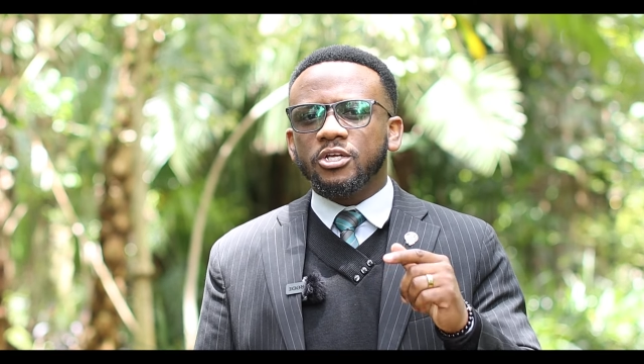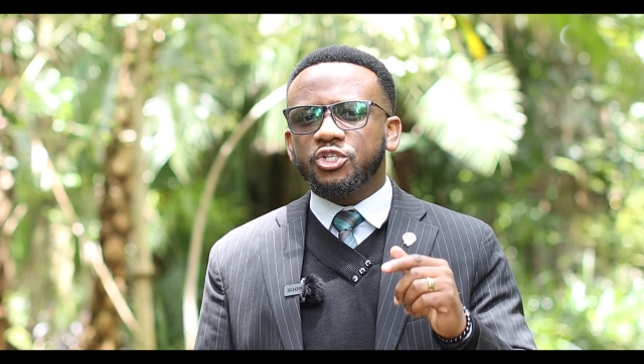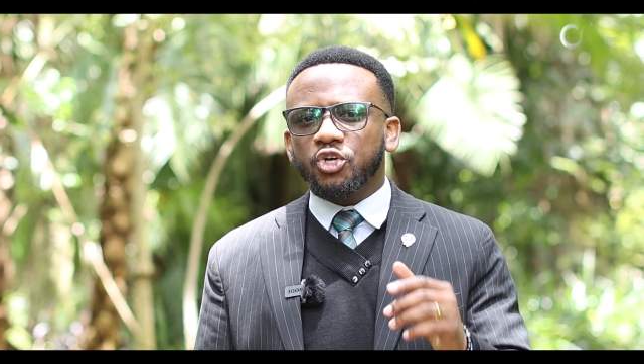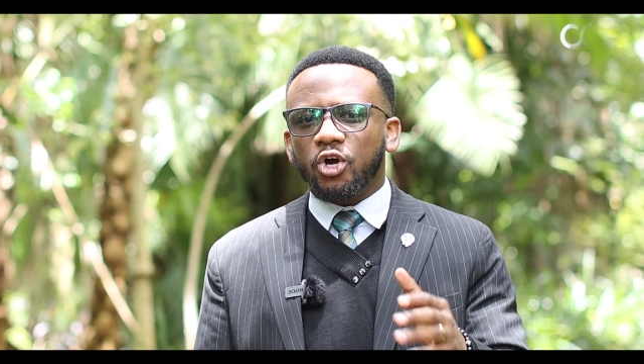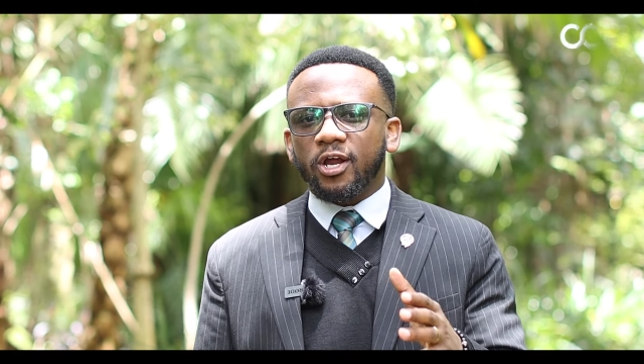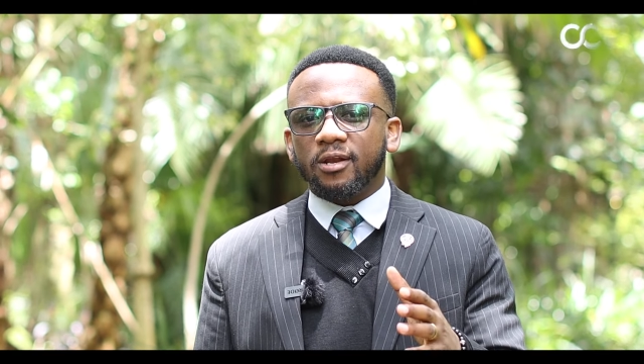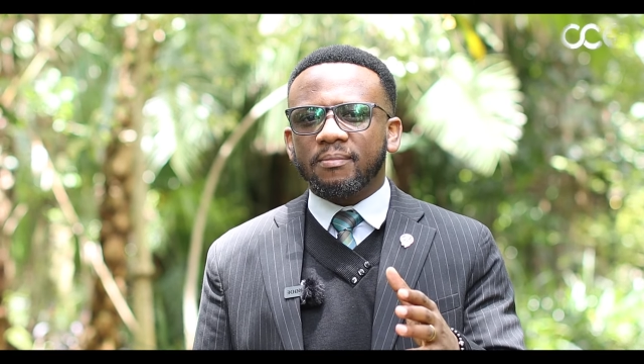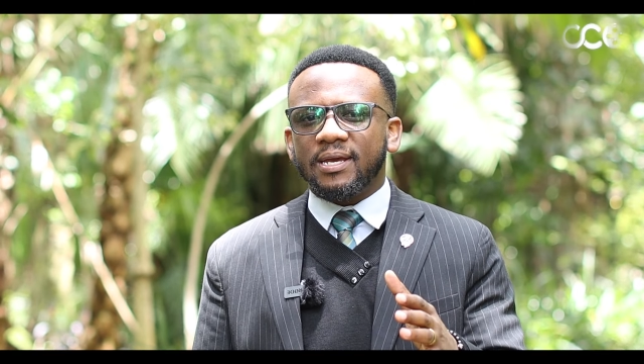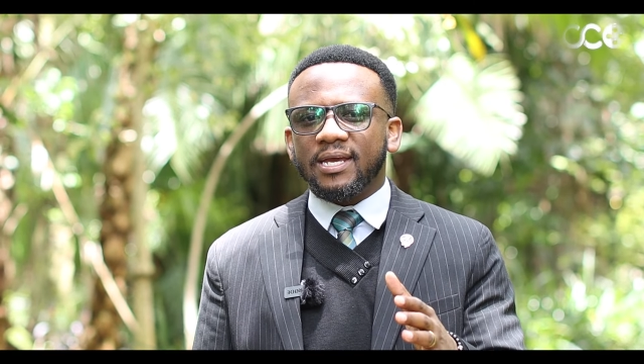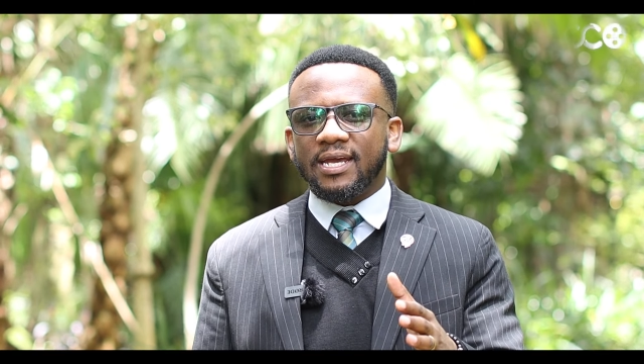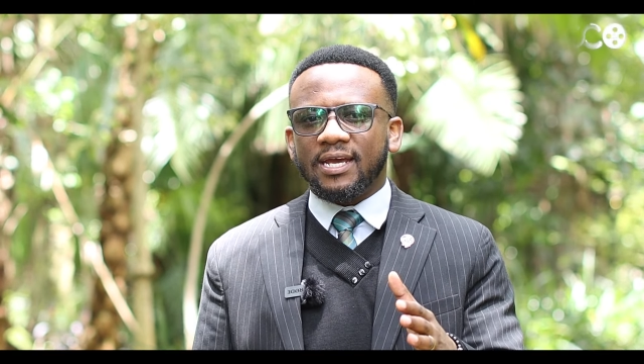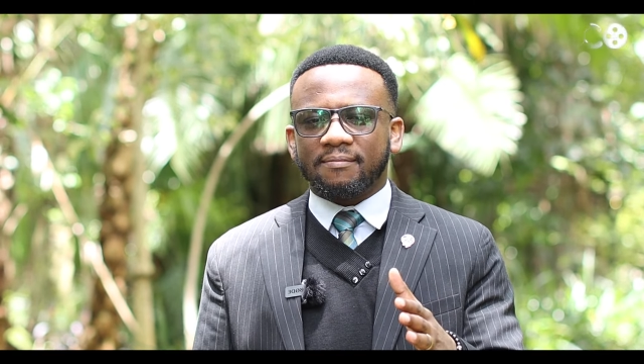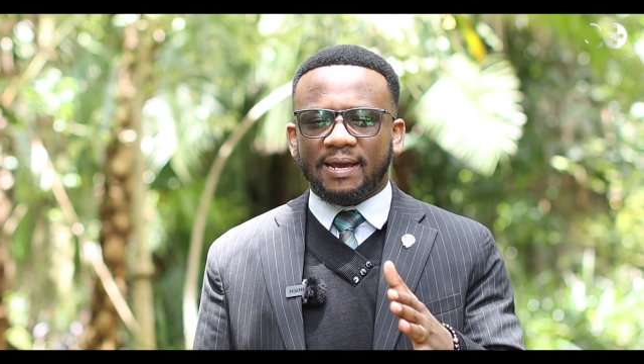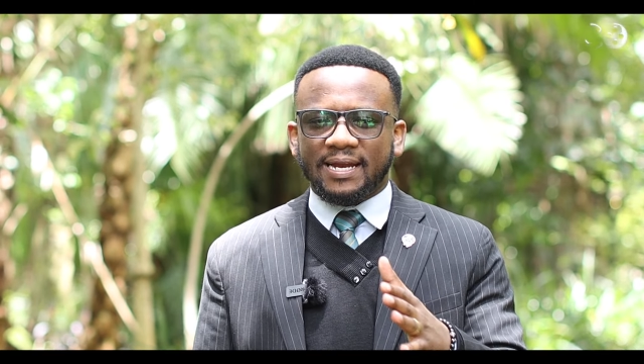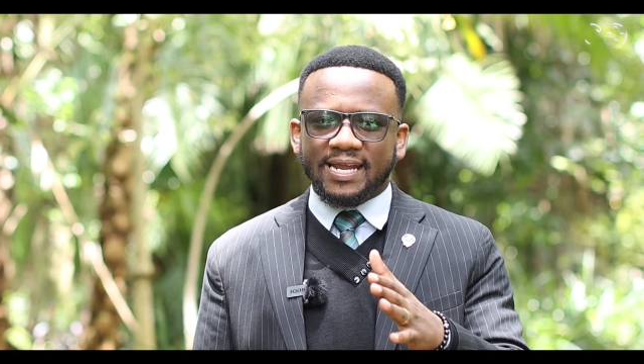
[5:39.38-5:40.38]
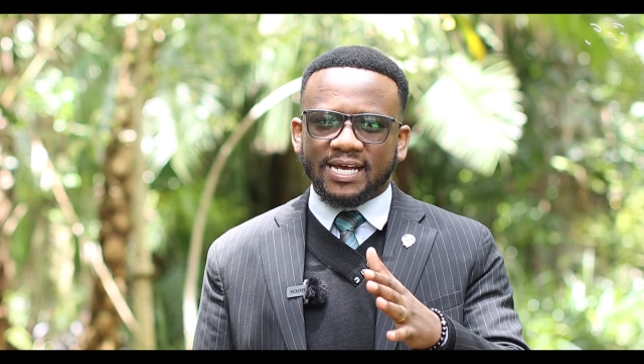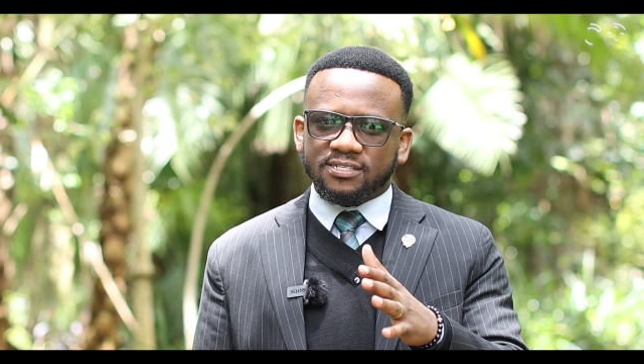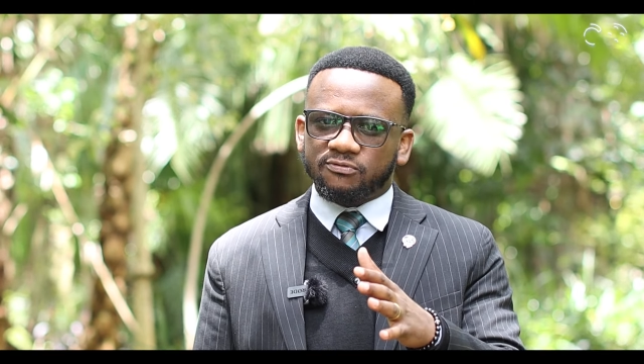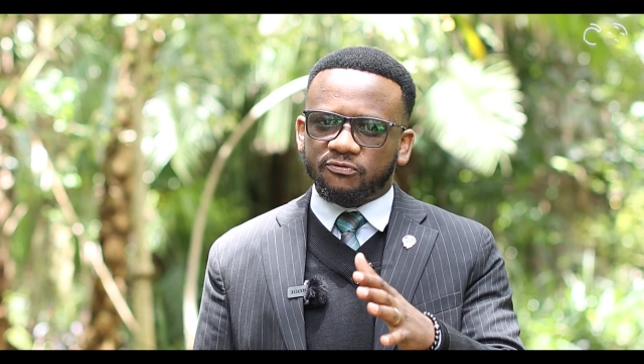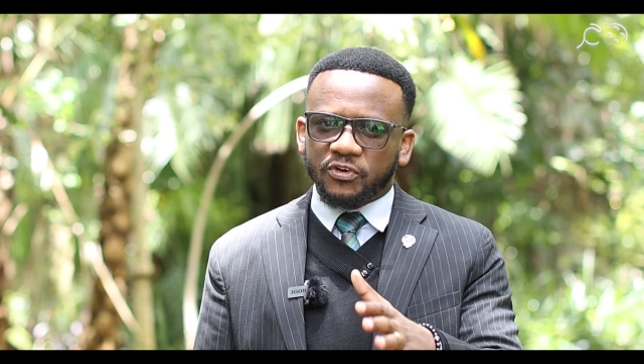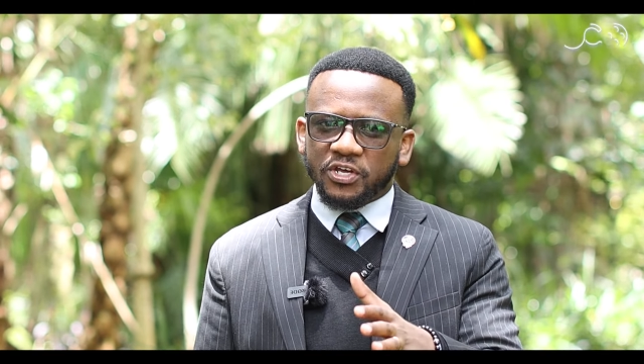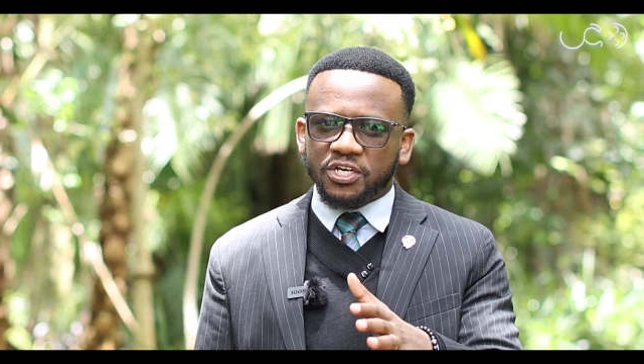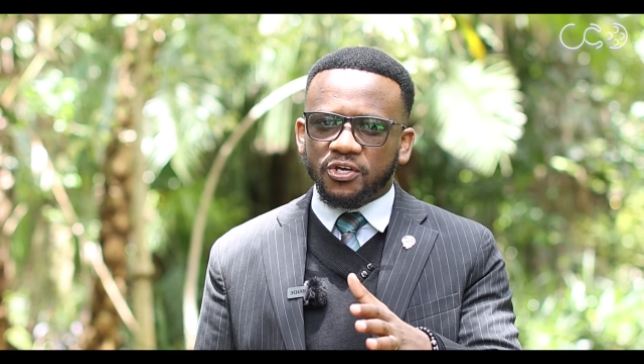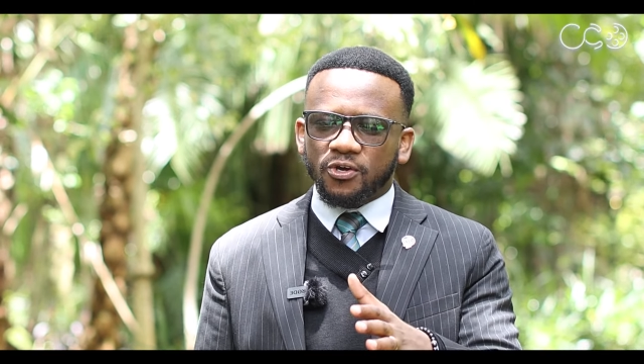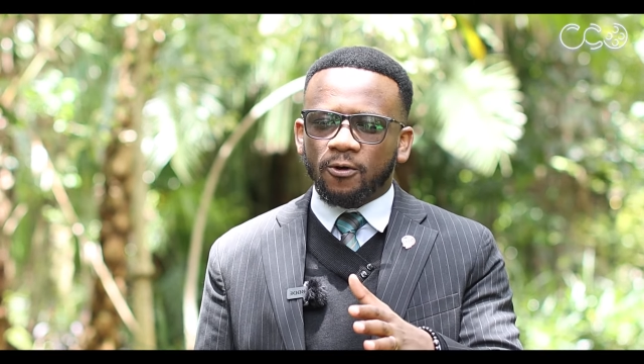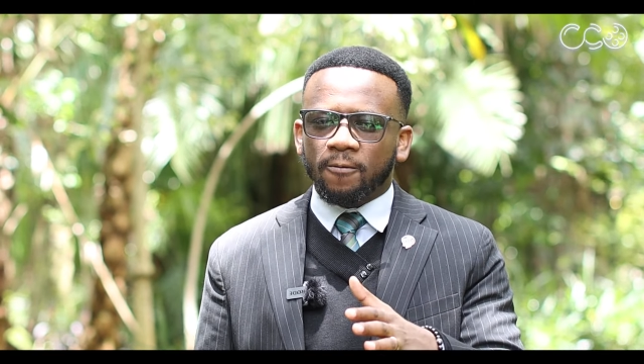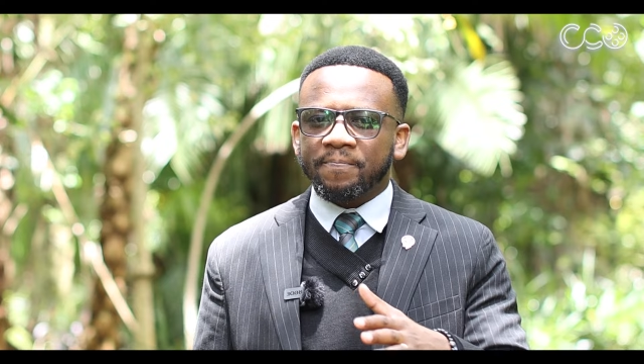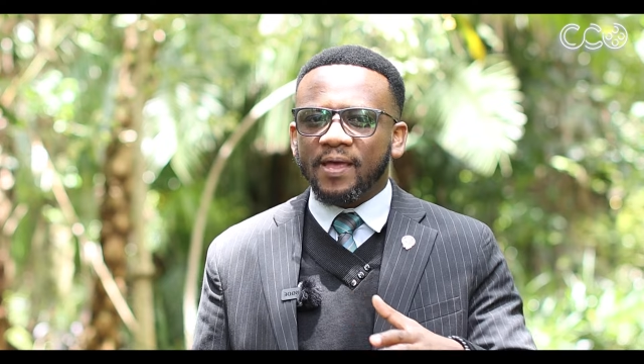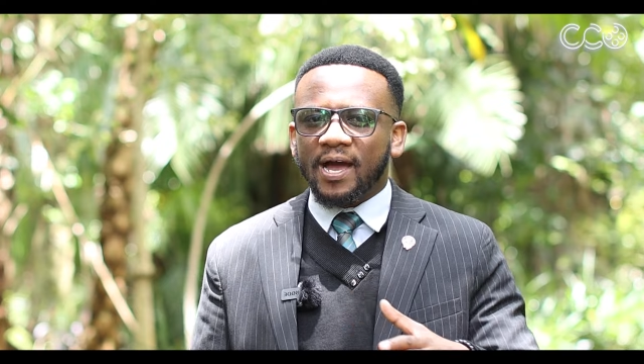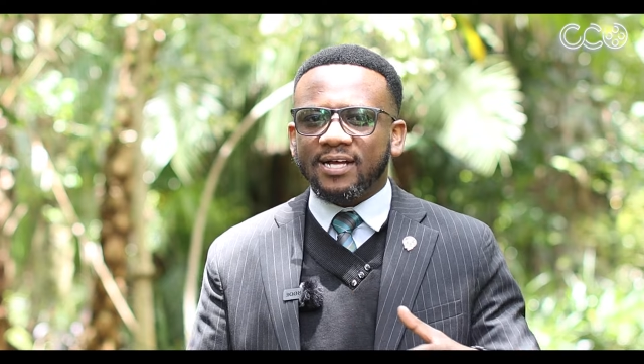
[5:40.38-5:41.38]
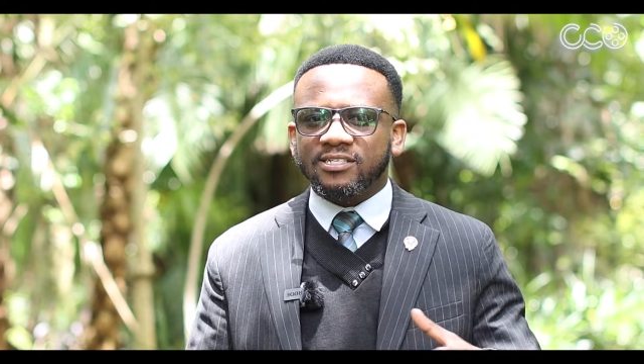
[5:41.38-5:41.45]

Join me in my next video